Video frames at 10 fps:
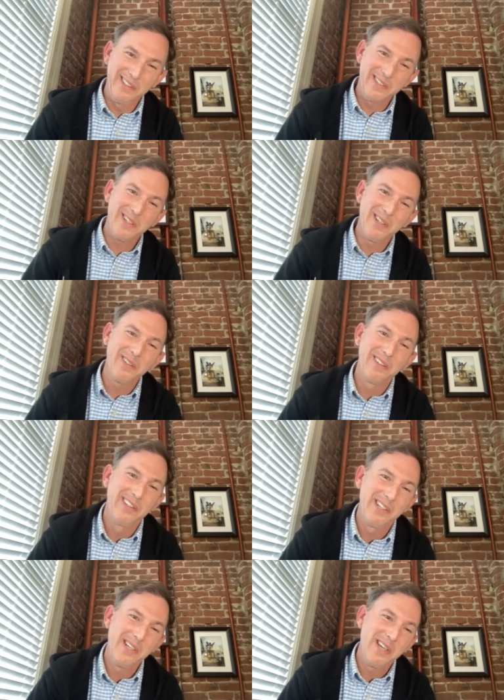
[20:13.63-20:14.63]
and so
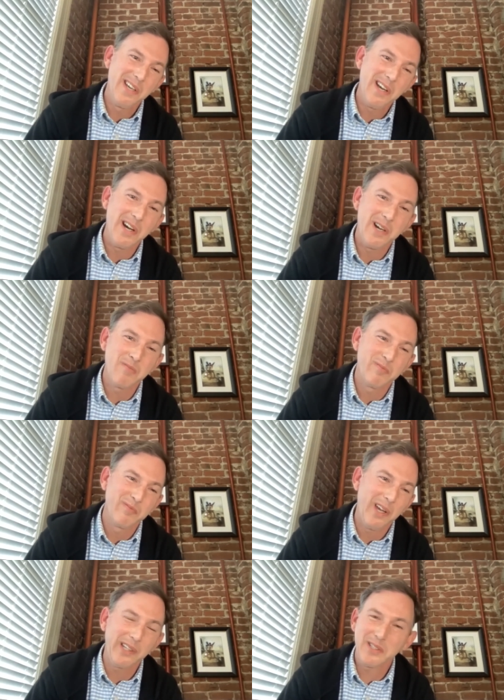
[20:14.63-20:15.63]
um,
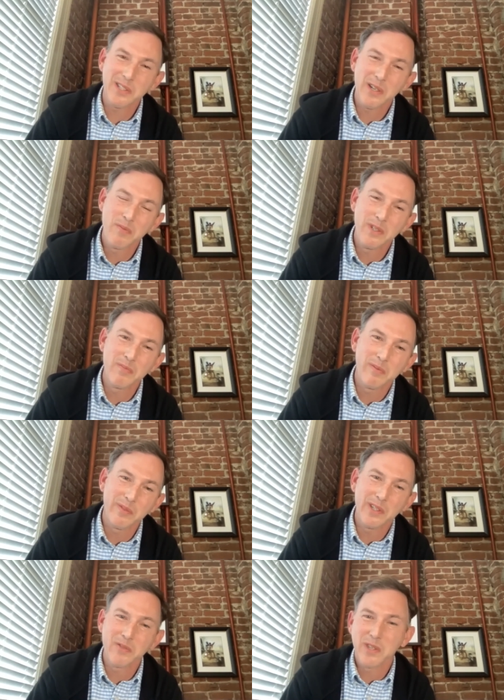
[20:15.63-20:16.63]
I guess that'd be,
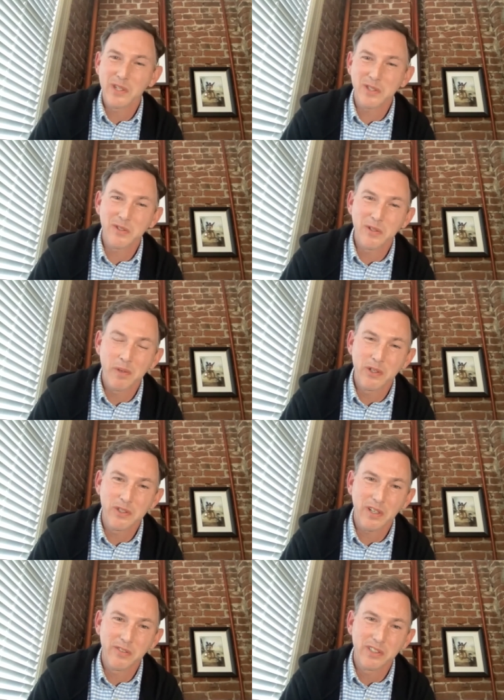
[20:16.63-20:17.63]
that, that's the
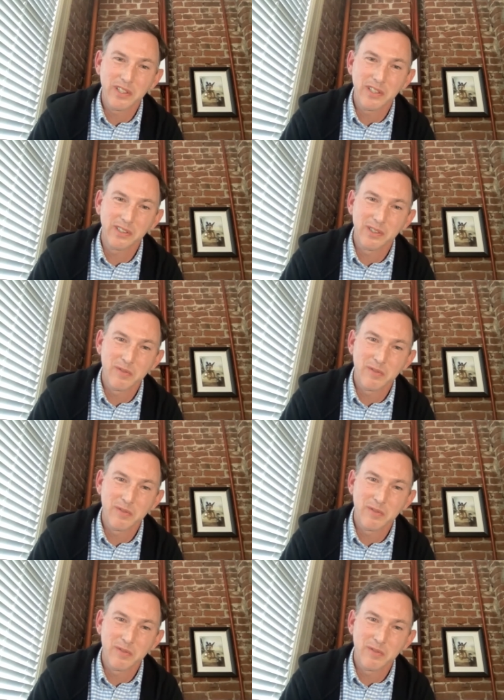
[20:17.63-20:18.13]
approach I would take.